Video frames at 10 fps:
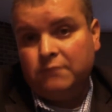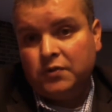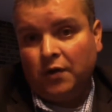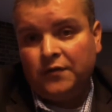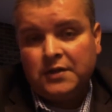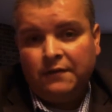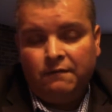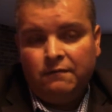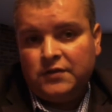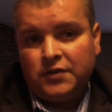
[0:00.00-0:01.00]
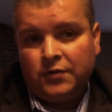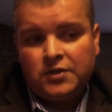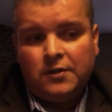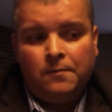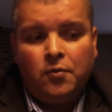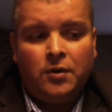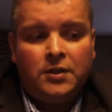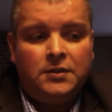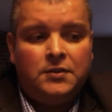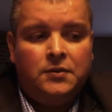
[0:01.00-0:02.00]
obviously seriously
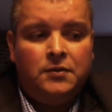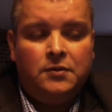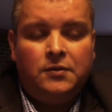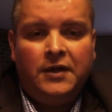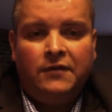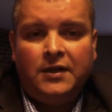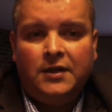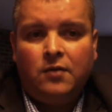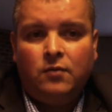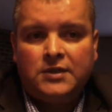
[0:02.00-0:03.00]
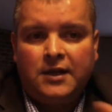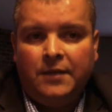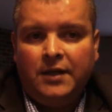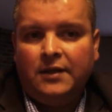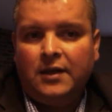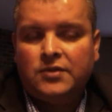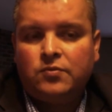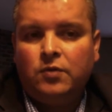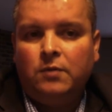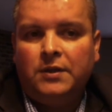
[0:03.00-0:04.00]
important to have an idea of what's coming in the last
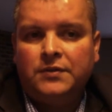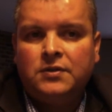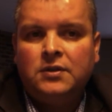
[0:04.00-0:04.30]
12 months.